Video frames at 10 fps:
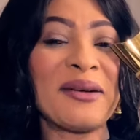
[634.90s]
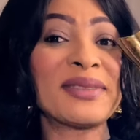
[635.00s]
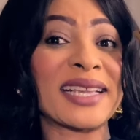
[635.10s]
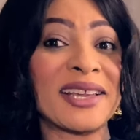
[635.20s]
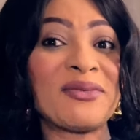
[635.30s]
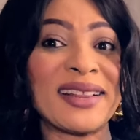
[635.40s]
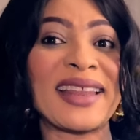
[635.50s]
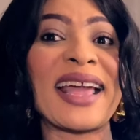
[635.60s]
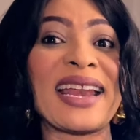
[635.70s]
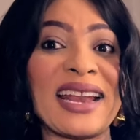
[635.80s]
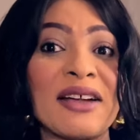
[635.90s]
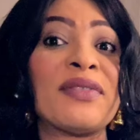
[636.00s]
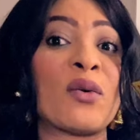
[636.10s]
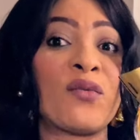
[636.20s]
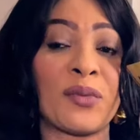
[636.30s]
second one that I
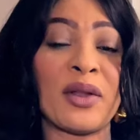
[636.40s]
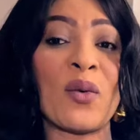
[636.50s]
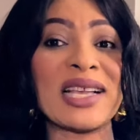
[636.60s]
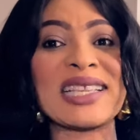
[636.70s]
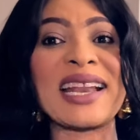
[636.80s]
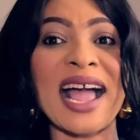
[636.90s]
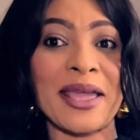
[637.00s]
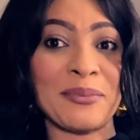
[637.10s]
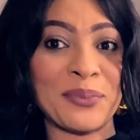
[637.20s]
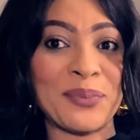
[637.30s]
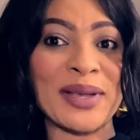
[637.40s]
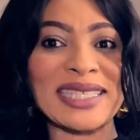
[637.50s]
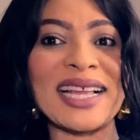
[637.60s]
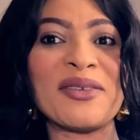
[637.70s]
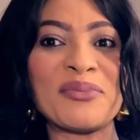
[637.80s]
love, from the ones that I
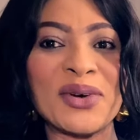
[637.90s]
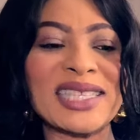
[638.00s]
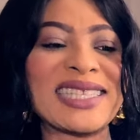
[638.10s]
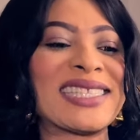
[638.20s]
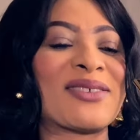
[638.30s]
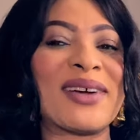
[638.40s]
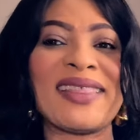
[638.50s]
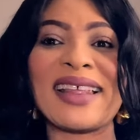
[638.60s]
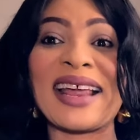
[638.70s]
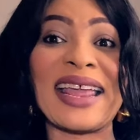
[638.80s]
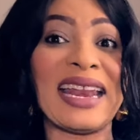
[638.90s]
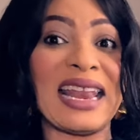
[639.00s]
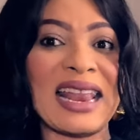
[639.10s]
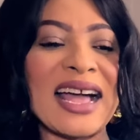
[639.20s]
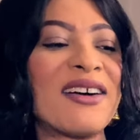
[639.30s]
personally bought. This is the one that I
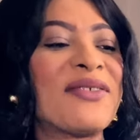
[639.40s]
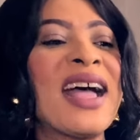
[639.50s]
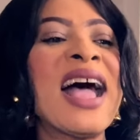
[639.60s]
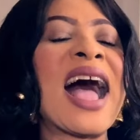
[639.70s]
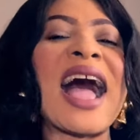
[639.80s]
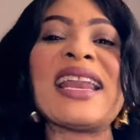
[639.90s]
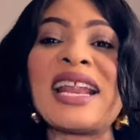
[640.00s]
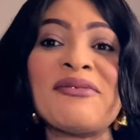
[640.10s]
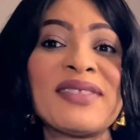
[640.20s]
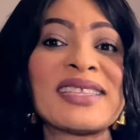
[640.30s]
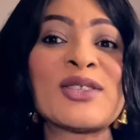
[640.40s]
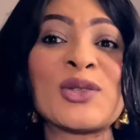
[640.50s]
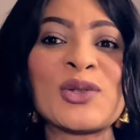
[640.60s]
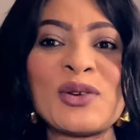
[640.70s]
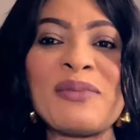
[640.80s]
love this
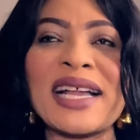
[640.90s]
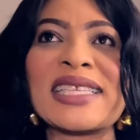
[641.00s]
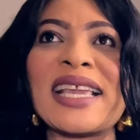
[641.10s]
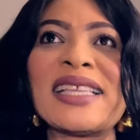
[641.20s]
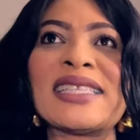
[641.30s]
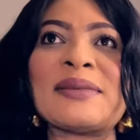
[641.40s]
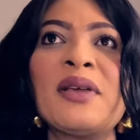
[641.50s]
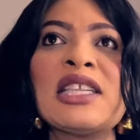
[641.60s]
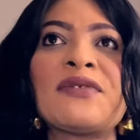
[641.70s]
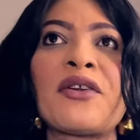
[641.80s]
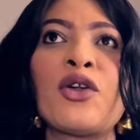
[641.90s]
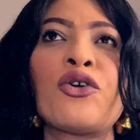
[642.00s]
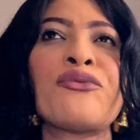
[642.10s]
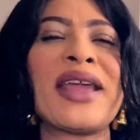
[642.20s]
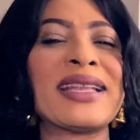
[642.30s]
so much. It smells very
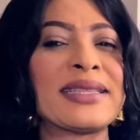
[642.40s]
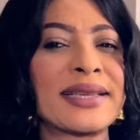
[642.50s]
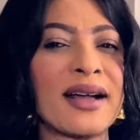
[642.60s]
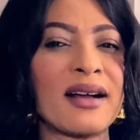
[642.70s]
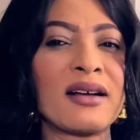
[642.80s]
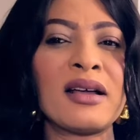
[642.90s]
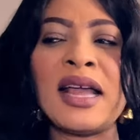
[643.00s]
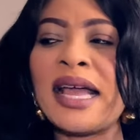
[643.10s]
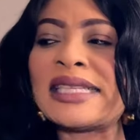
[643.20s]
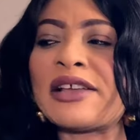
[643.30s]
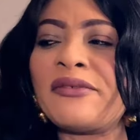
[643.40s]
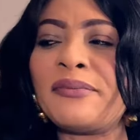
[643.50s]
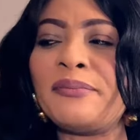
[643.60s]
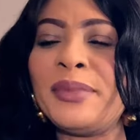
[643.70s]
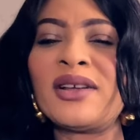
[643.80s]
oriental. It's a
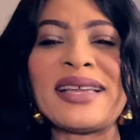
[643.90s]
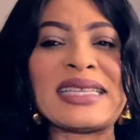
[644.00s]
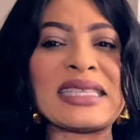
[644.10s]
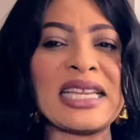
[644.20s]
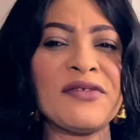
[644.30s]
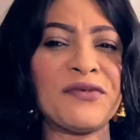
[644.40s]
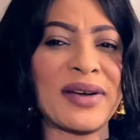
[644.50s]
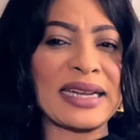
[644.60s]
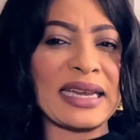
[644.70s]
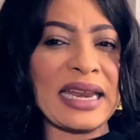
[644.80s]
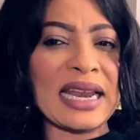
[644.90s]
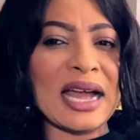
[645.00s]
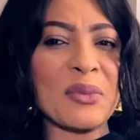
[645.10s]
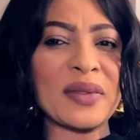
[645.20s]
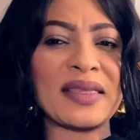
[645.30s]
Middle Eastern
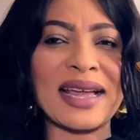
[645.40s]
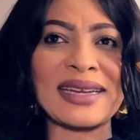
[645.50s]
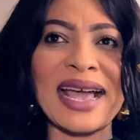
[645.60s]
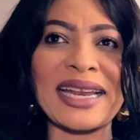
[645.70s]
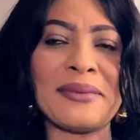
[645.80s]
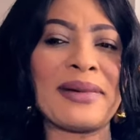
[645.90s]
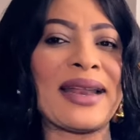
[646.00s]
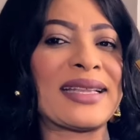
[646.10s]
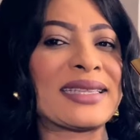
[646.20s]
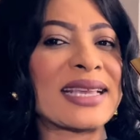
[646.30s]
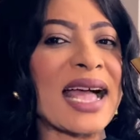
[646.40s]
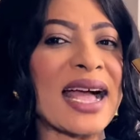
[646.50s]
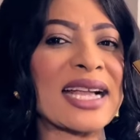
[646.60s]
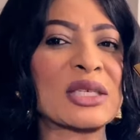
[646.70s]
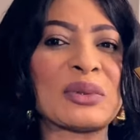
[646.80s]
vanilla with an animalic
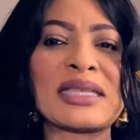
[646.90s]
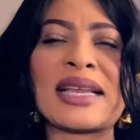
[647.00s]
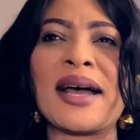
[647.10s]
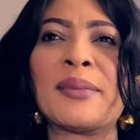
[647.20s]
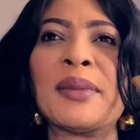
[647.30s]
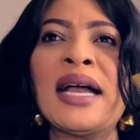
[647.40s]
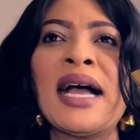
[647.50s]
touch, with some